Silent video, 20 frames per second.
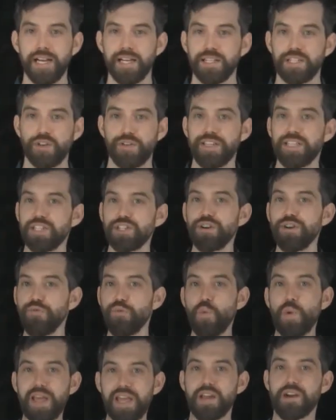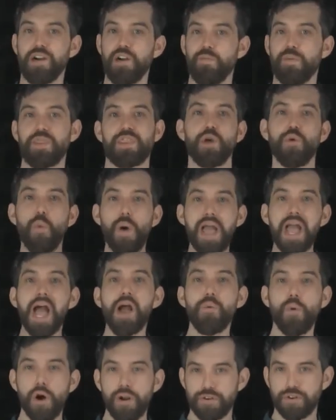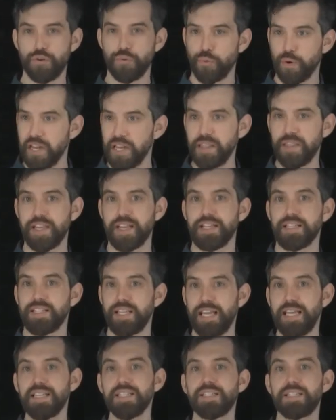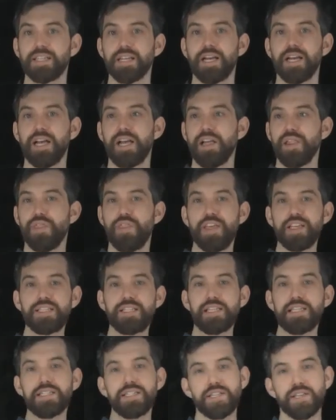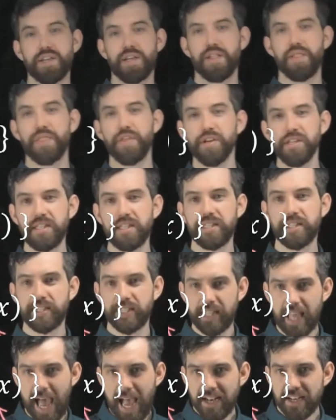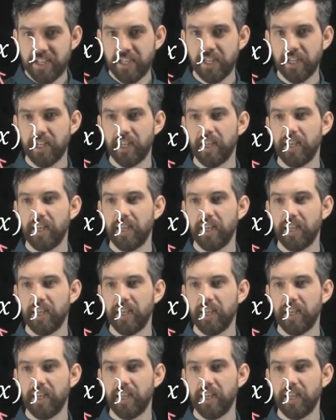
So this is sort of weird, but the way I want to read this is, this is the set